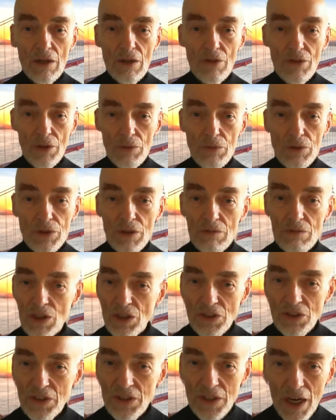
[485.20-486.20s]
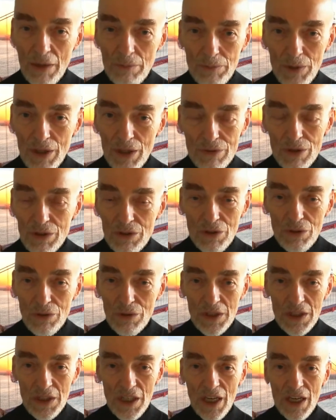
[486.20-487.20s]
they wouldn't have just stopped after 2
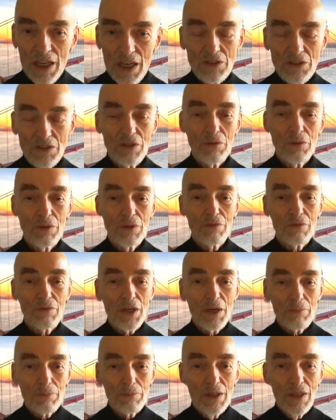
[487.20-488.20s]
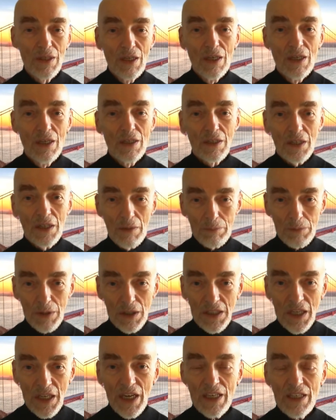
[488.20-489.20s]
attacks. They would have kept
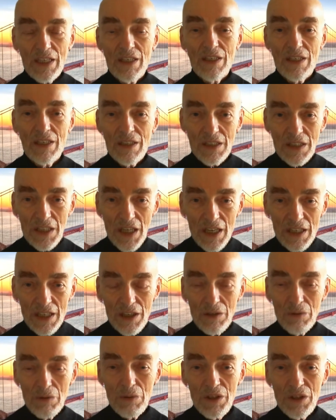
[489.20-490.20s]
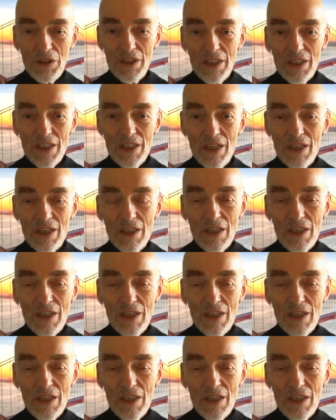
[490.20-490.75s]
attacking and attacking with it.